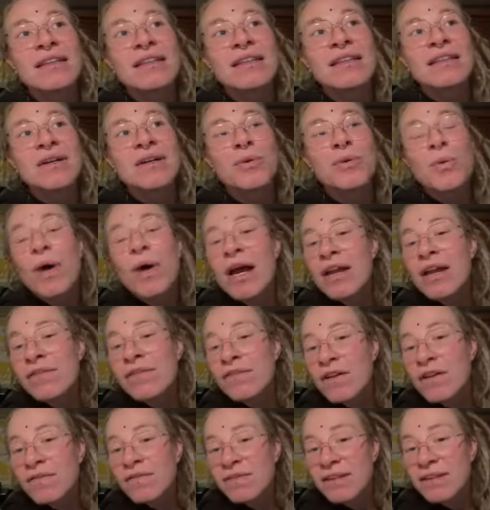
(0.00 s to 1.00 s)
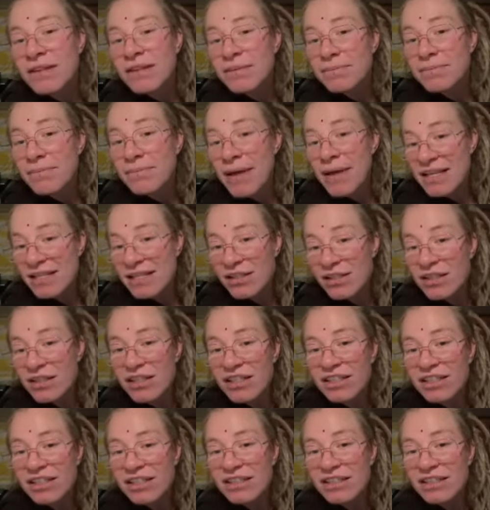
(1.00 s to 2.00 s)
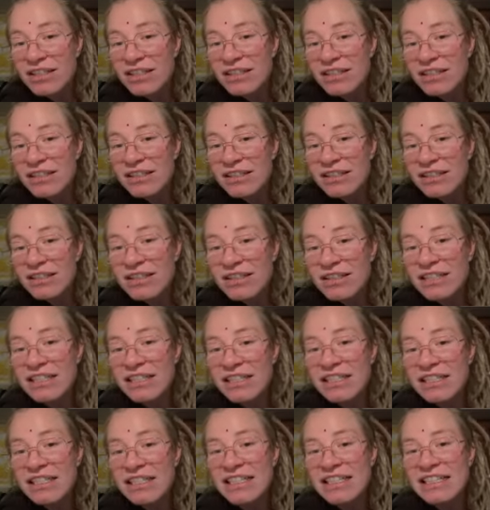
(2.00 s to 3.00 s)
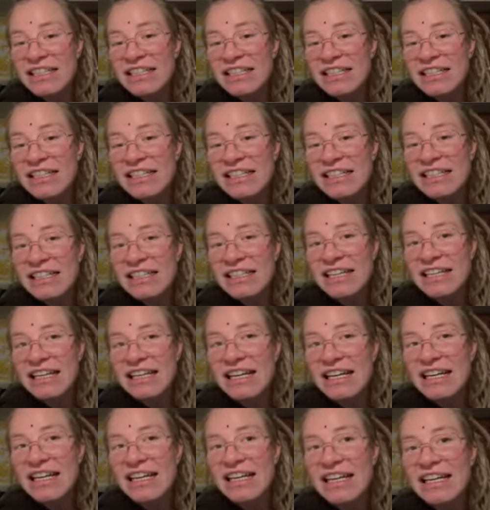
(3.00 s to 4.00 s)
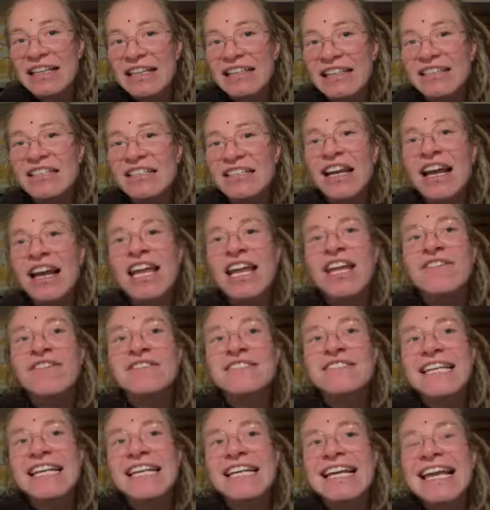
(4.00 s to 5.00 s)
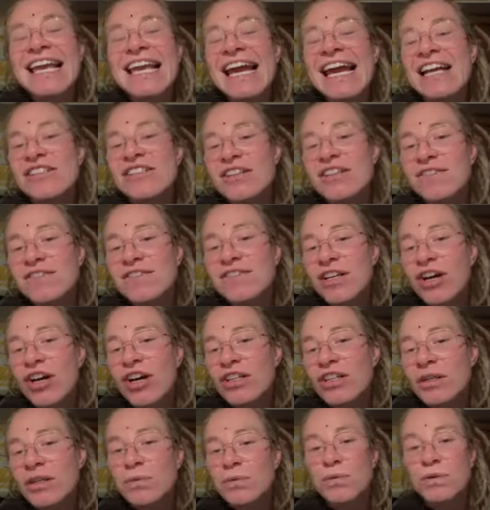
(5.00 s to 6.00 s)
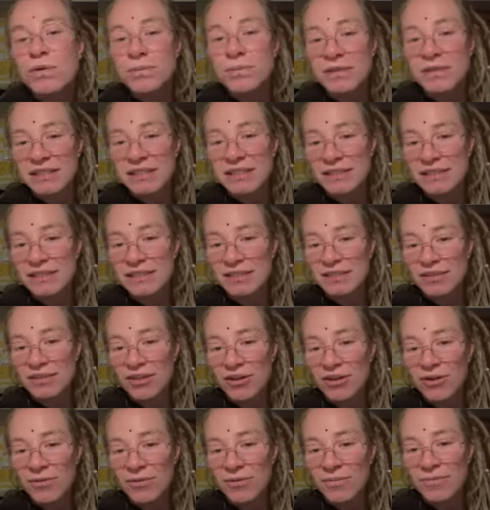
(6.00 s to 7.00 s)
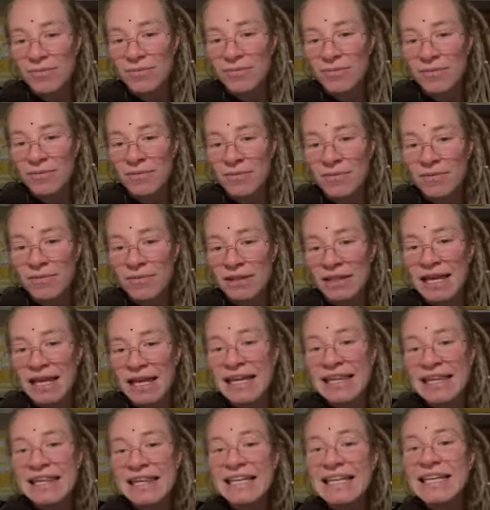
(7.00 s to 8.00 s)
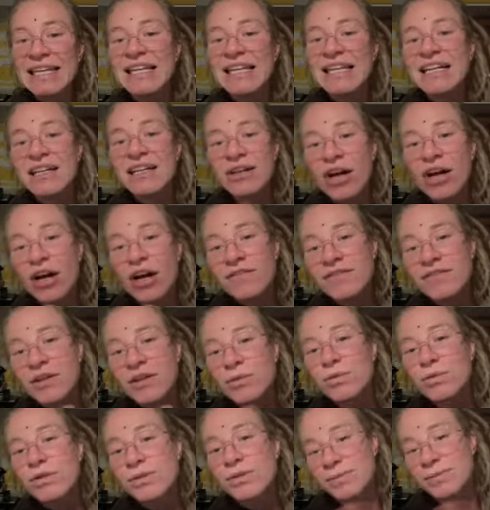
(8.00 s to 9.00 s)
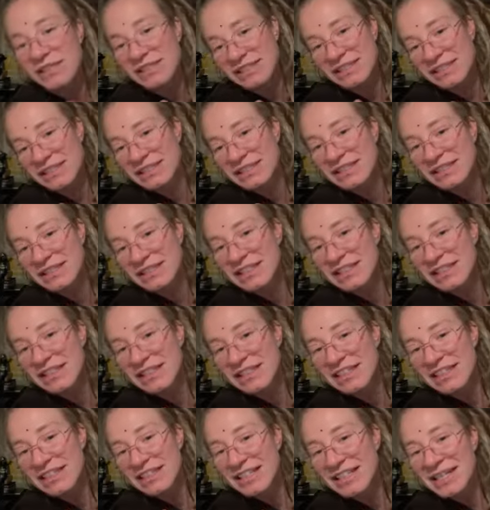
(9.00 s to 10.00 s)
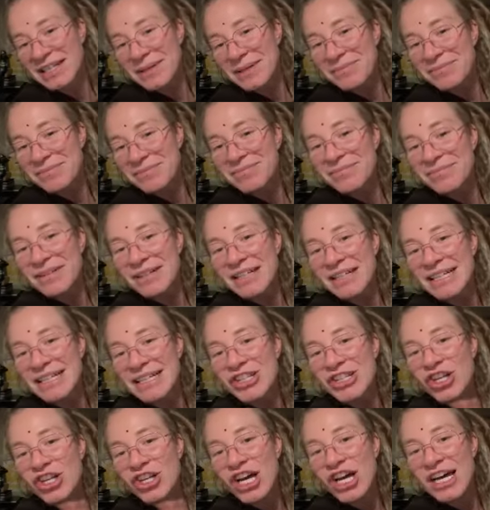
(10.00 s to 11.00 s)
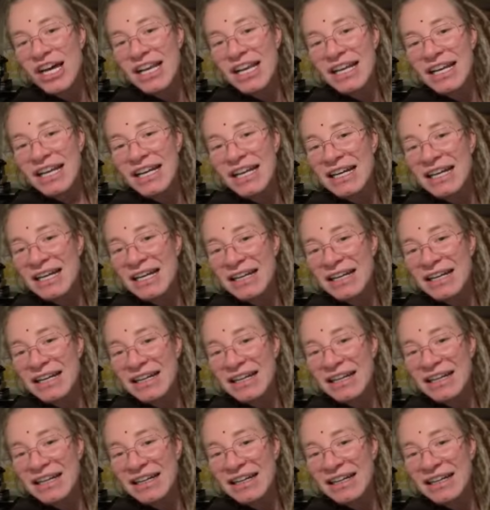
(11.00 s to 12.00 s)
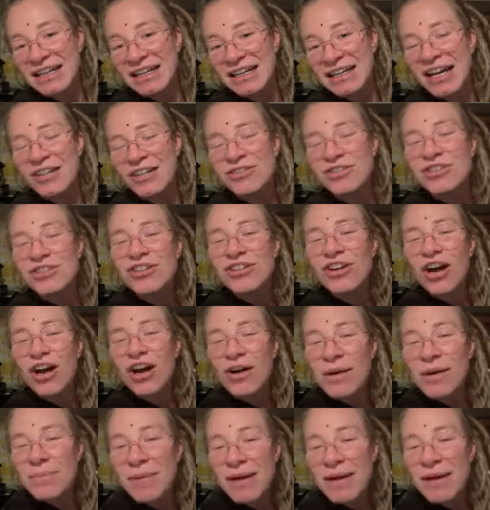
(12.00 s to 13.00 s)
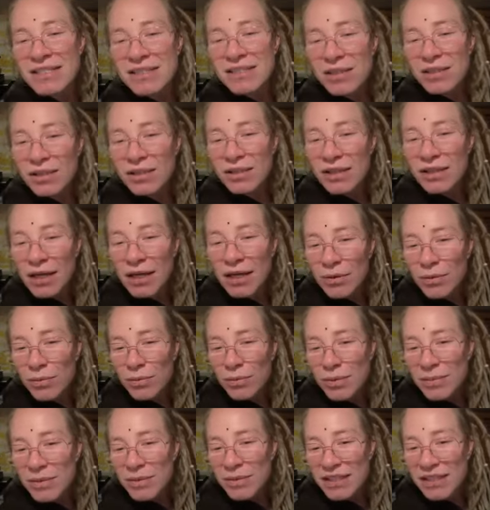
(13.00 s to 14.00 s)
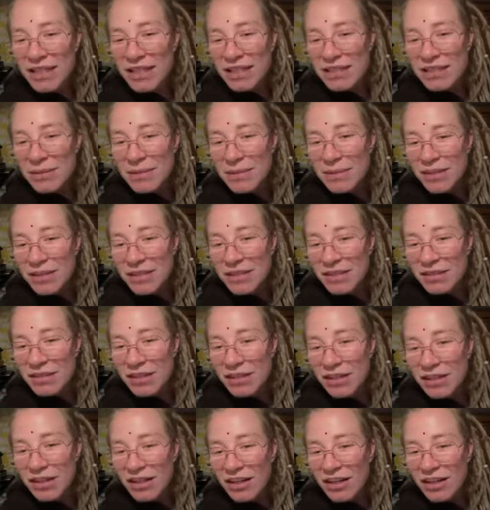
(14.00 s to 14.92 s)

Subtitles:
wife of the pastor, she kind of take care of the other women, you know? Like, leader of the women. But not a, how do you call a pastor, a woman that is a pastor?